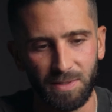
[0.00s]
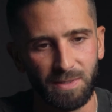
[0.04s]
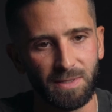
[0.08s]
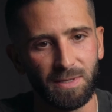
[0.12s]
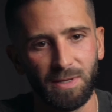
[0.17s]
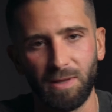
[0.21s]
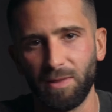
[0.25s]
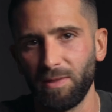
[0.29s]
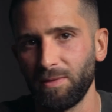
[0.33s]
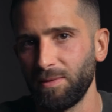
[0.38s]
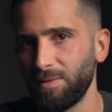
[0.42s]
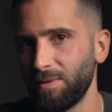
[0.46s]

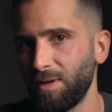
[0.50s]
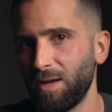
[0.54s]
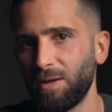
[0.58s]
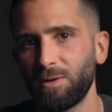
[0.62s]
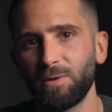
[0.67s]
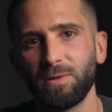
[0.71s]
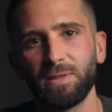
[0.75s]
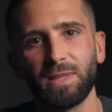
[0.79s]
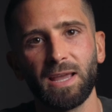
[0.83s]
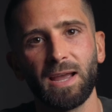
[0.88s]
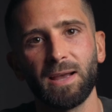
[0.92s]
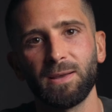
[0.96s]

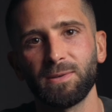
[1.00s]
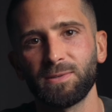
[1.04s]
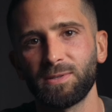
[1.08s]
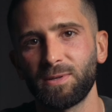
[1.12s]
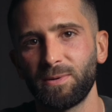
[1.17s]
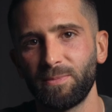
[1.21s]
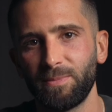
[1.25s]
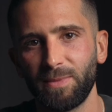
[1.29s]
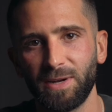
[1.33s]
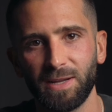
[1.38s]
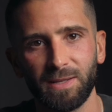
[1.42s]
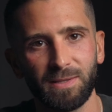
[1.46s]
100,000
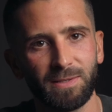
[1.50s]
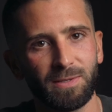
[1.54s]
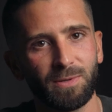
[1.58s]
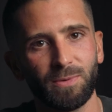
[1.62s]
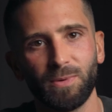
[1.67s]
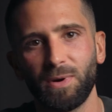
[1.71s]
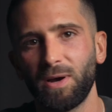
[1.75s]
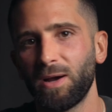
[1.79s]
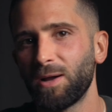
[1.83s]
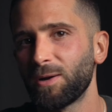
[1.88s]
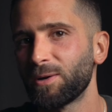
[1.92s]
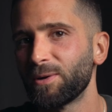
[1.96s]
a month to
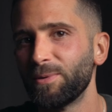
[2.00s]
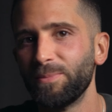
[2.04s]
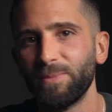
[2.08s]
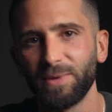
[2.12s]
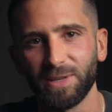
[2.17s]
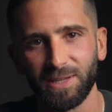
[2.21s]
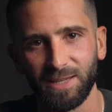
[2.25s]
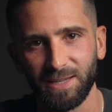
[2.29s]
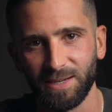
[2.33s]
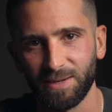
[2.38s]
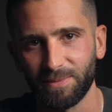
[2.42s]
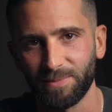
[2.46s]
100
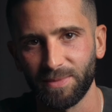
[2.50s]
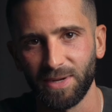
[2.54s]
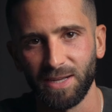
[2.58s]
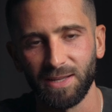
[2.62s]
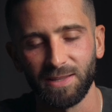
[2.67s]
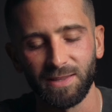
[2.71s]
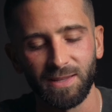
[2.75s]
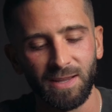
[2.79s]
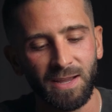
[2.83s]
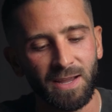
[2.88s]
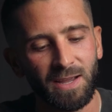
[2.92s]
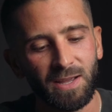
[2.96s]
million a
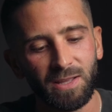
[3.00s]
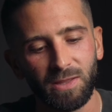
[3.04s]
month,